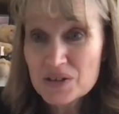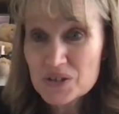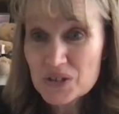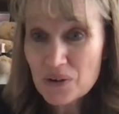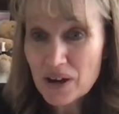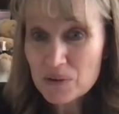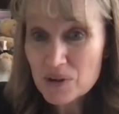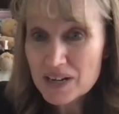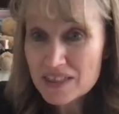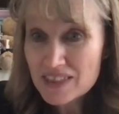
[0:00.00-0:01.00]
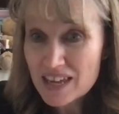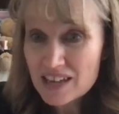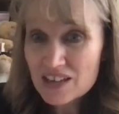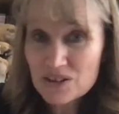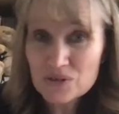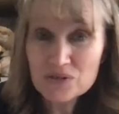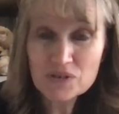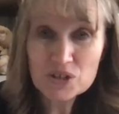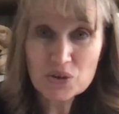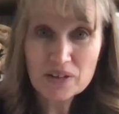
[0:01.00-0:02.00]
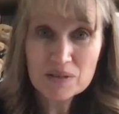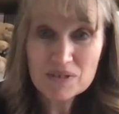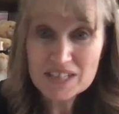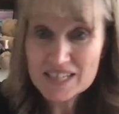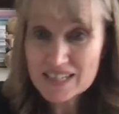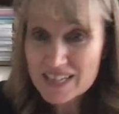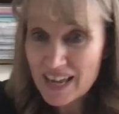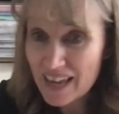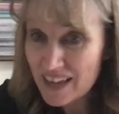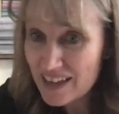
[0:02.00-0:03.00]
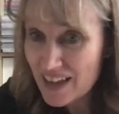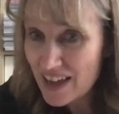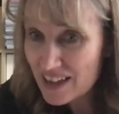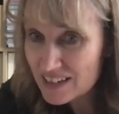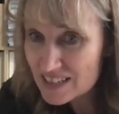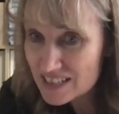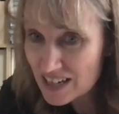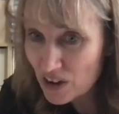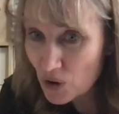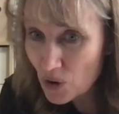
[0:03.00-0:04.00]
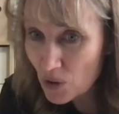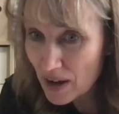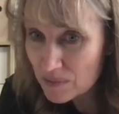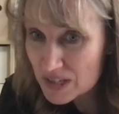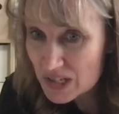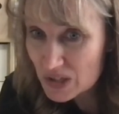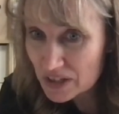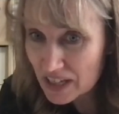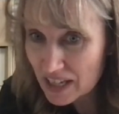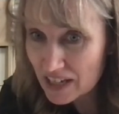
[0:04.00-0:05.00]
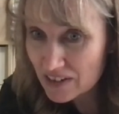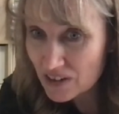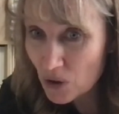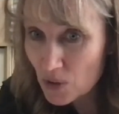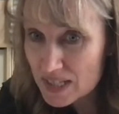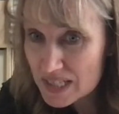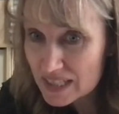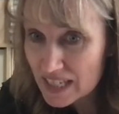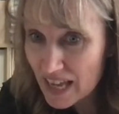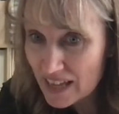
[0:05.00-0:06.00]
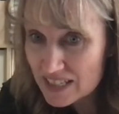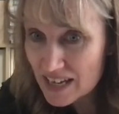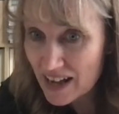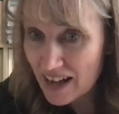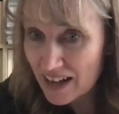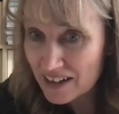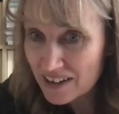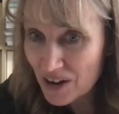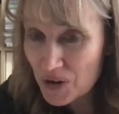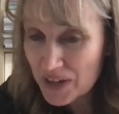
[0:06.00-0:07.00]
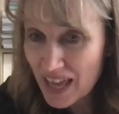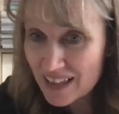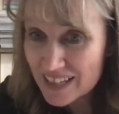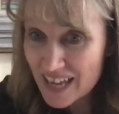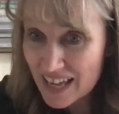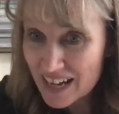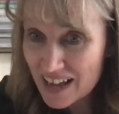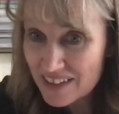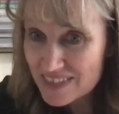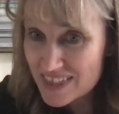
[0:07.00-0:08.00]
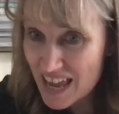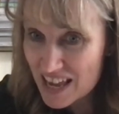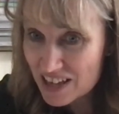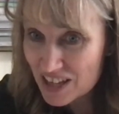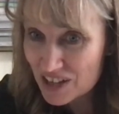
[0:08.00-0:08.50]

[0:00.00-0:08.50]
So I want to thank you for joining me today. And oh, I'm just looking here. Oh, it's Lietta. Okay, Lietta, thank